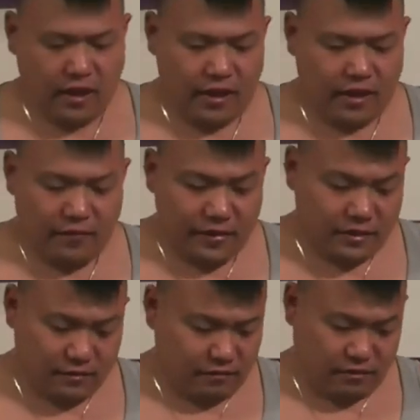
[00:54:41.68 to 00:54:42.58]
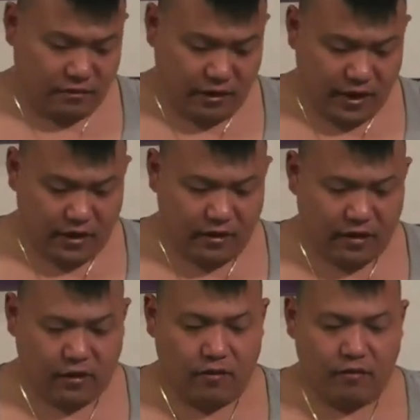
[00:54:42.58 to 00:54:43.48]
And if it's great,
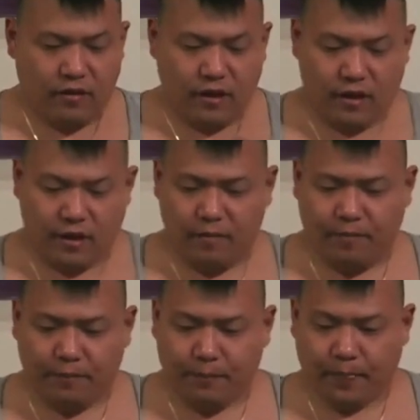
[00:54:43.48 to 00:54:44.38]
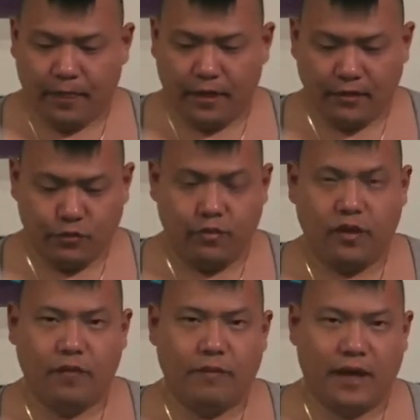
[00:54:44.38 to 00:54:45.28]
you know, this will
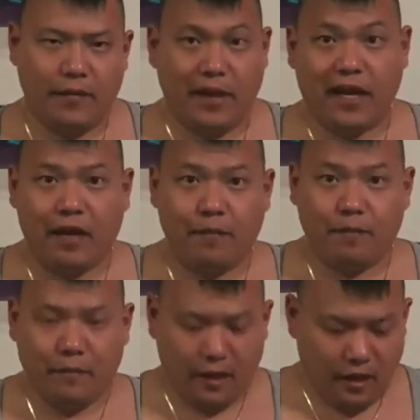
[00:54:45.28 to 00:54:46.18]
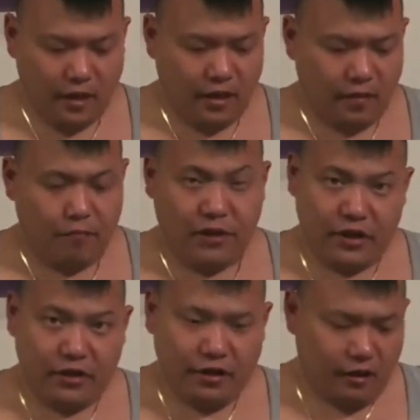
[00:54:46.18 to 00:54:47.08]
be my backup
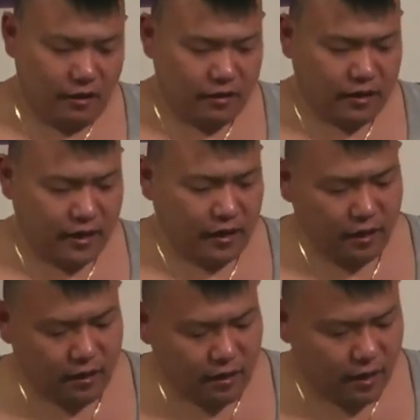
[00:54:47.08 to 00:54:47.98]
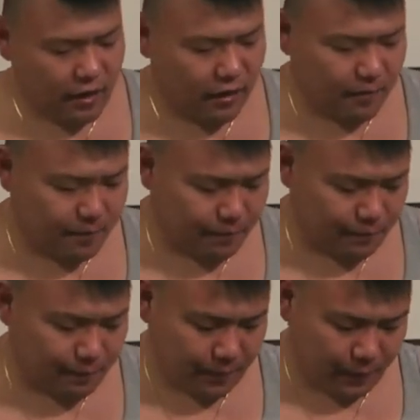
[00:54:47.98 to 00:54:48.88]
beater, okay?
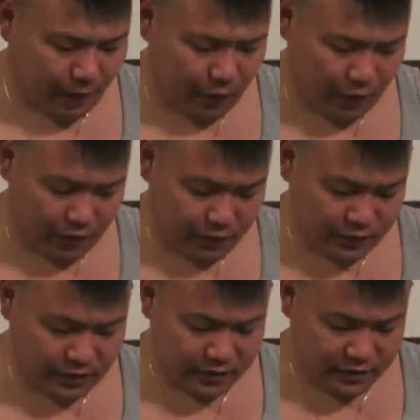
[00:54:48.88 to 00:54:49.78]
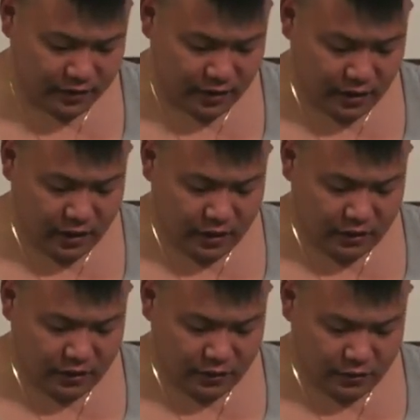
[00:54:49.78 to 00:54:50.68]
I will use this
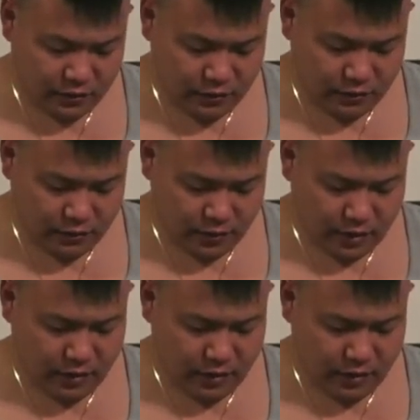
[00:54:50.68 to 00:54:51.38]
to,